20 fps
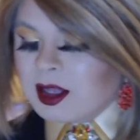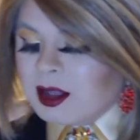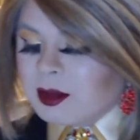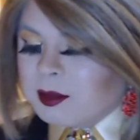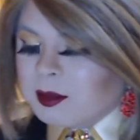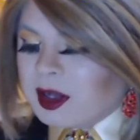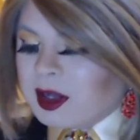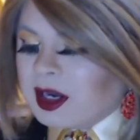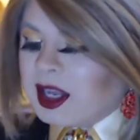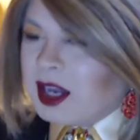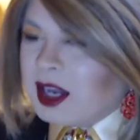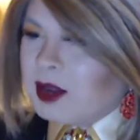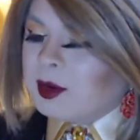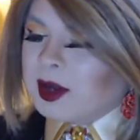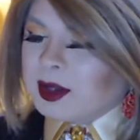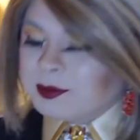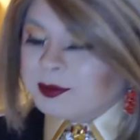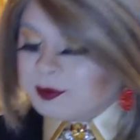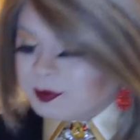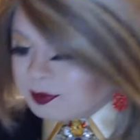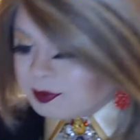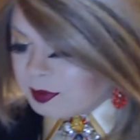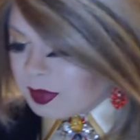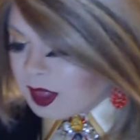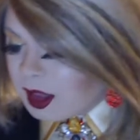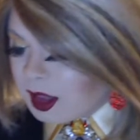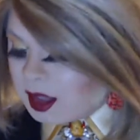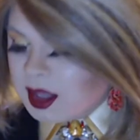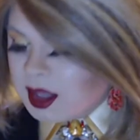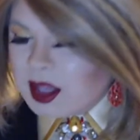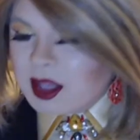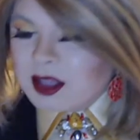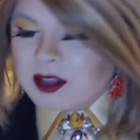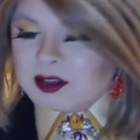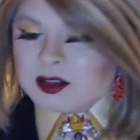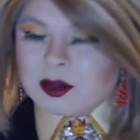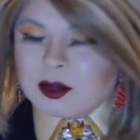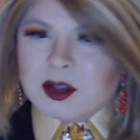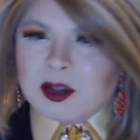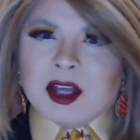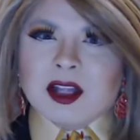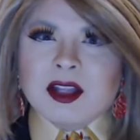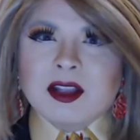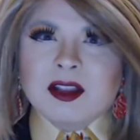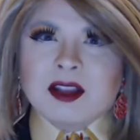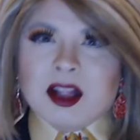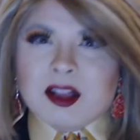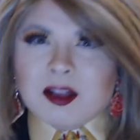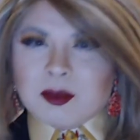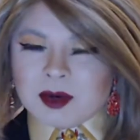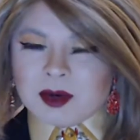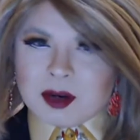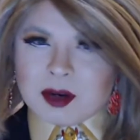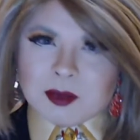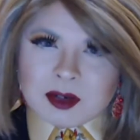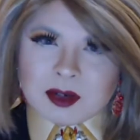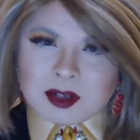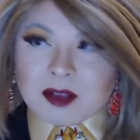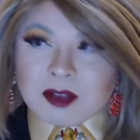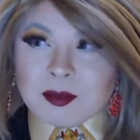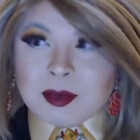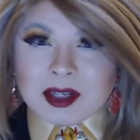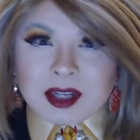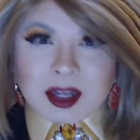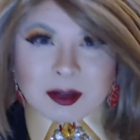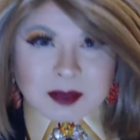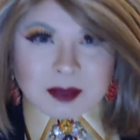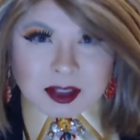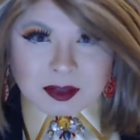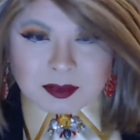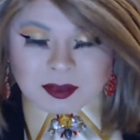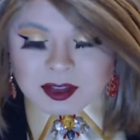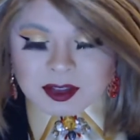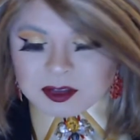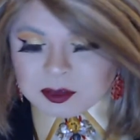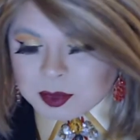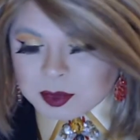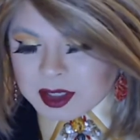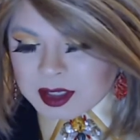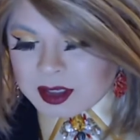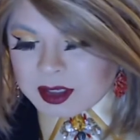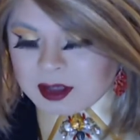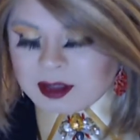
But anyway, so yeah, that's my number. That's my top ten for this week.